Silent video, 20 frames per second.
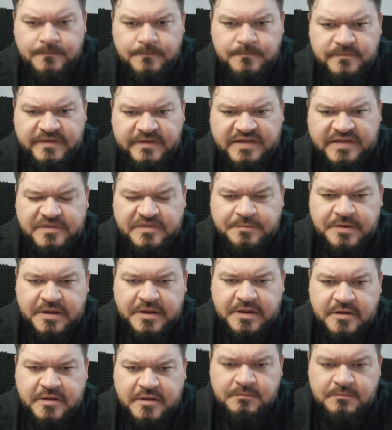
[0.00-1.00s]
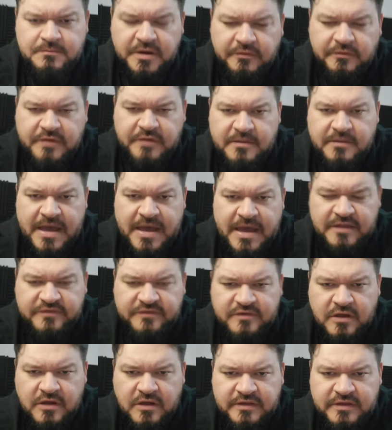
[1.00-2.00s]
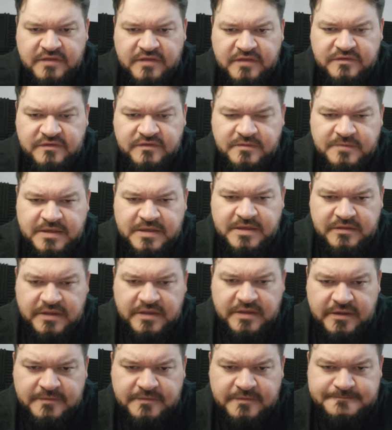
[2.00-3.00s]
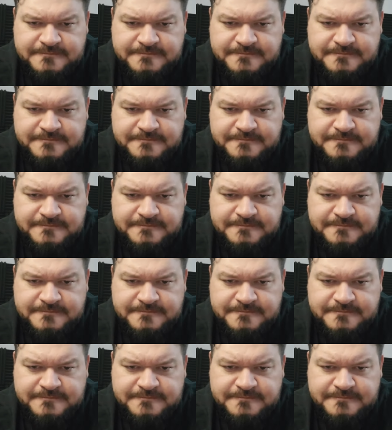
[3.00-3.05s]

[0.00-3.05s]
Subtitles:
There's actually a pretty good book written about it. It's called Into the Big Thicket.